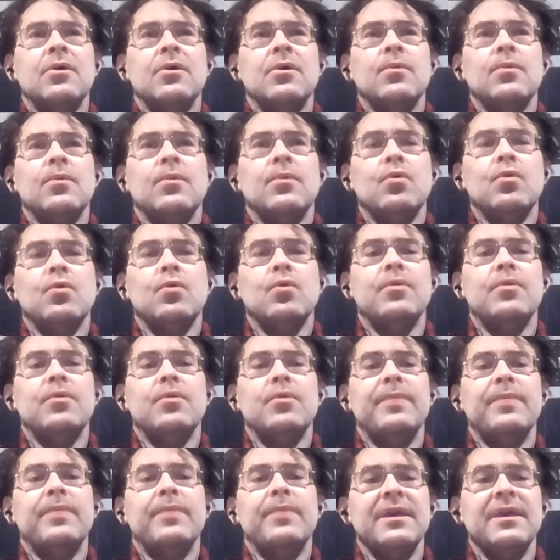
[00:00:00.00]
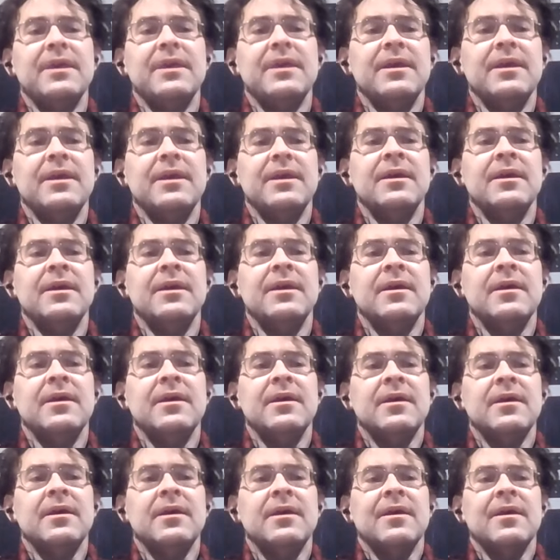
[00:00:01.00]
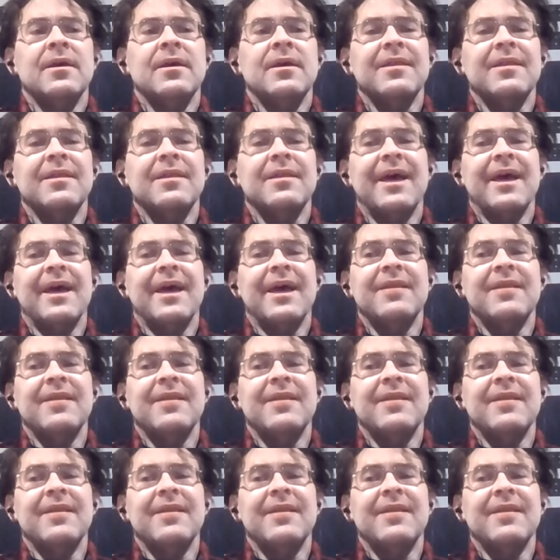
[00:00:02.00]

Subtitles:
would be that